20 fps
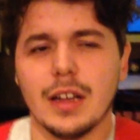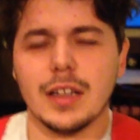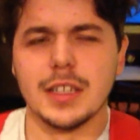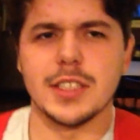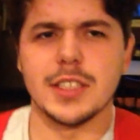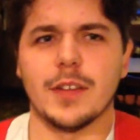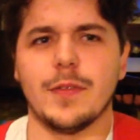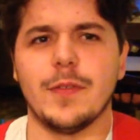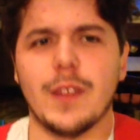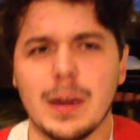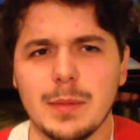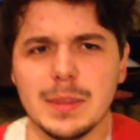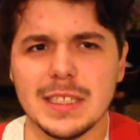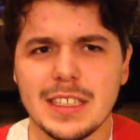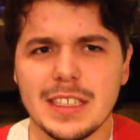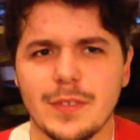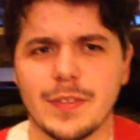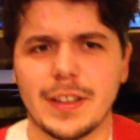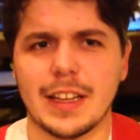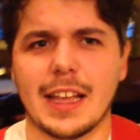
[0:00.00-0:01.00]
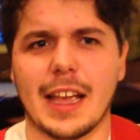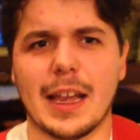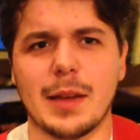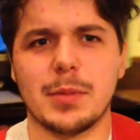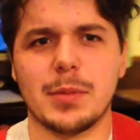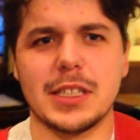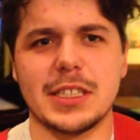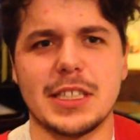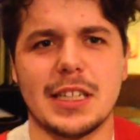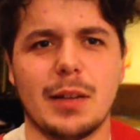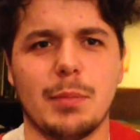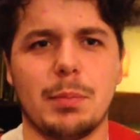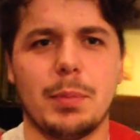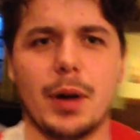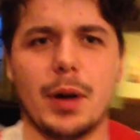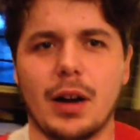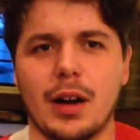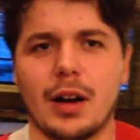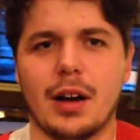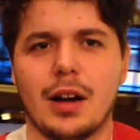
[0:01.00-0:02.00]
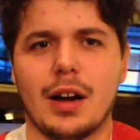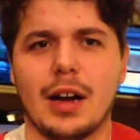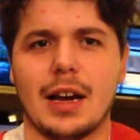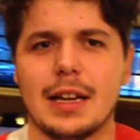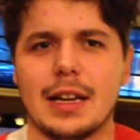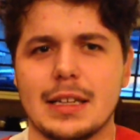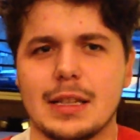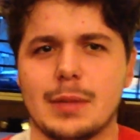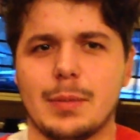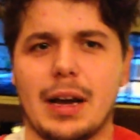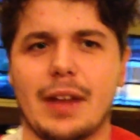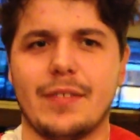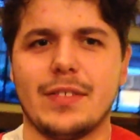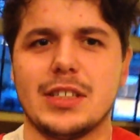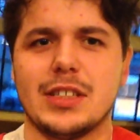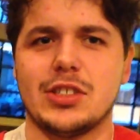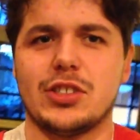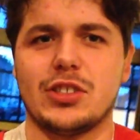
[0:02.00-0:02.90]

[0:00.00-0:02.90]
So I found myself in Cambridge in a bar, and I'm having a